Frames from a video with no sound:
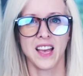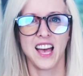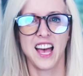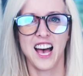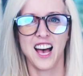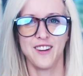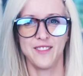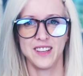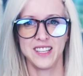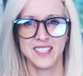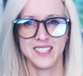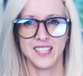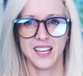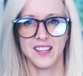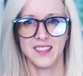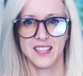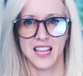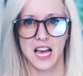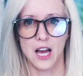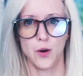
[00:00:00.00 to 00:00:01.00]
Having
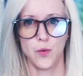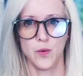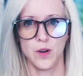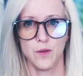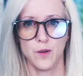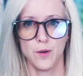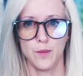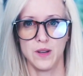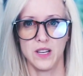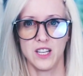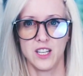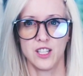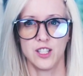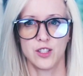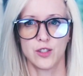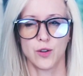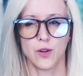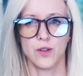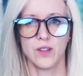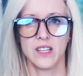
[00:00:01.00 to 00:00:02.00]
said that, we will be
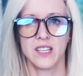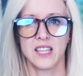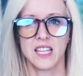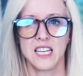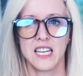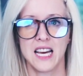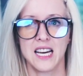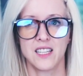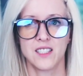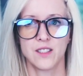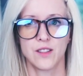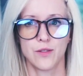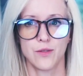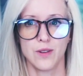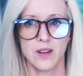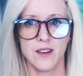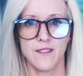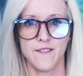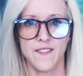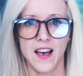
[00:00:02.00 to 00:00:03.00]
controlling the next
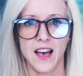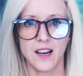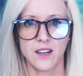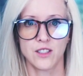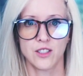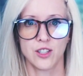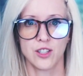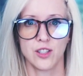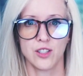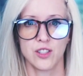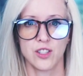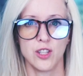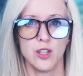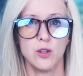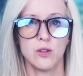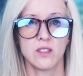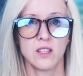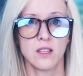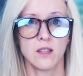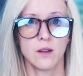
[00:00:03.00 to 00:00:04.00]
3 factors
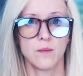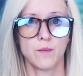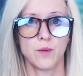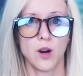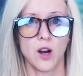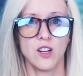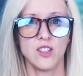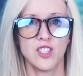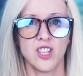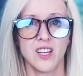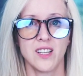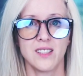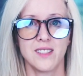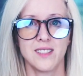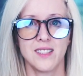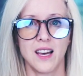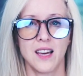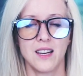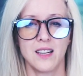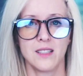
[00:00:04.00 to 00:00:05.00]
using the Project
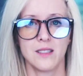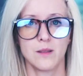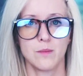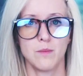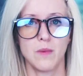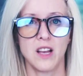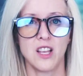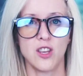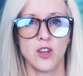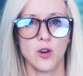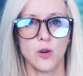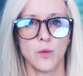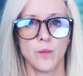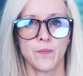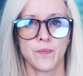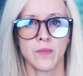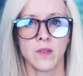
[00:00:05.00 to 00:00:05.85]
Settings menu.